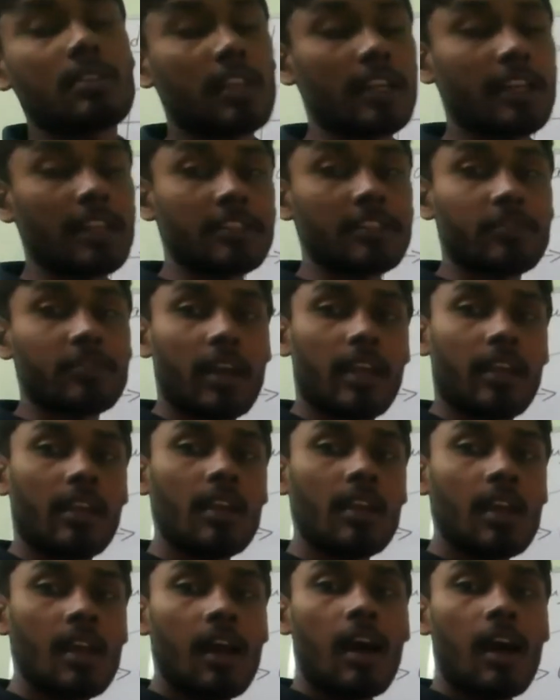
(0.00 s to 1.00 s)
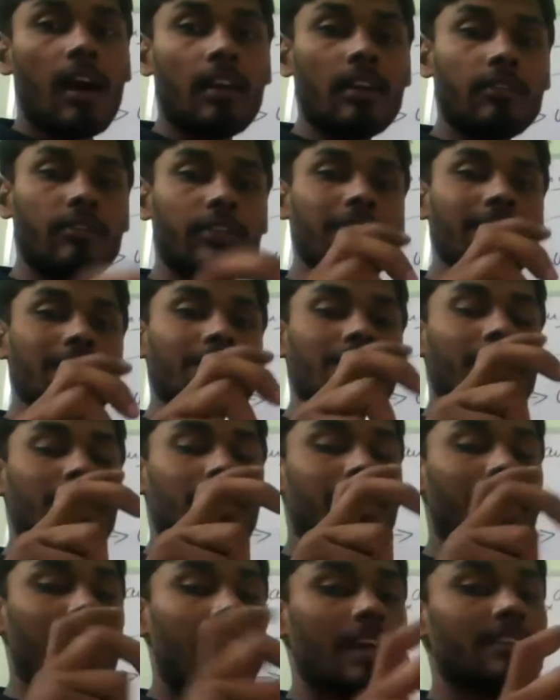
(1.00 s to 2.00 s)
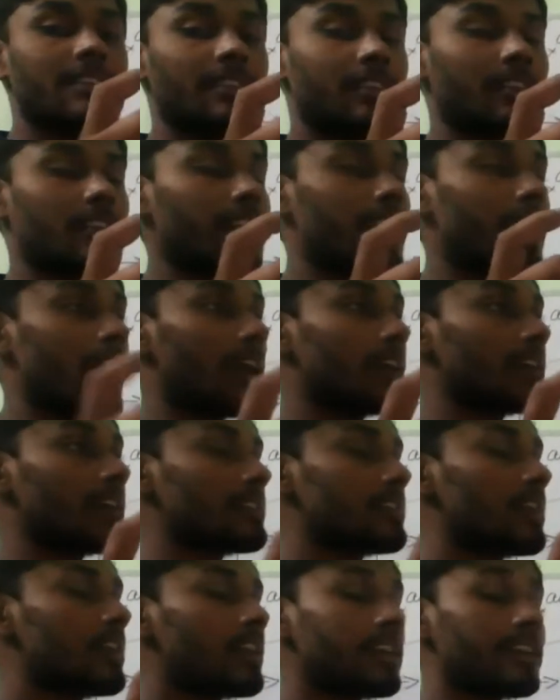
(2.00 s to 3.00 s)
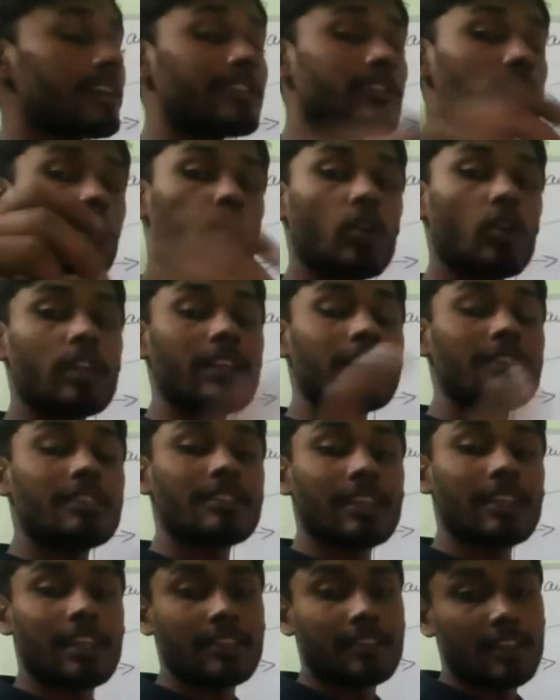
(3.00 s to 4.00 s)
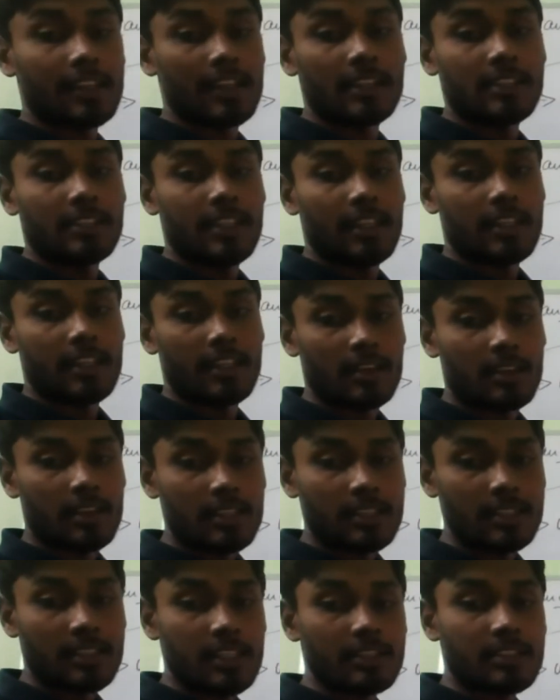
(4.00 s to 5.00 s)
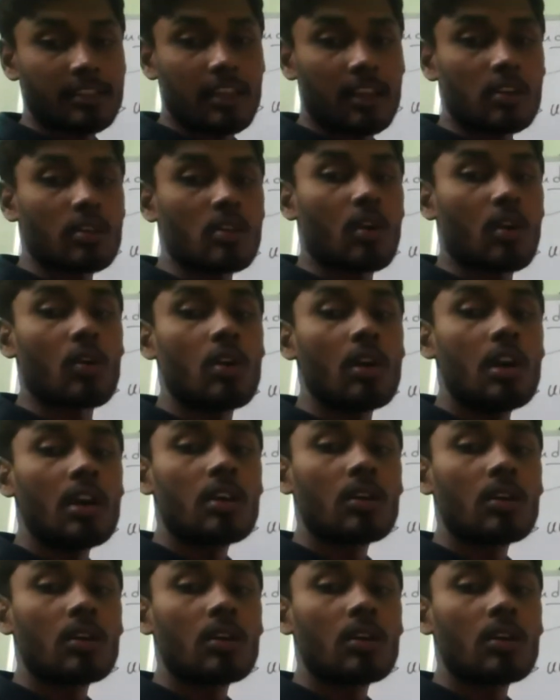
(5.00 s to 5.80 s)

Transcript: That is why always that gas is stored inside the container. Is it yes or no?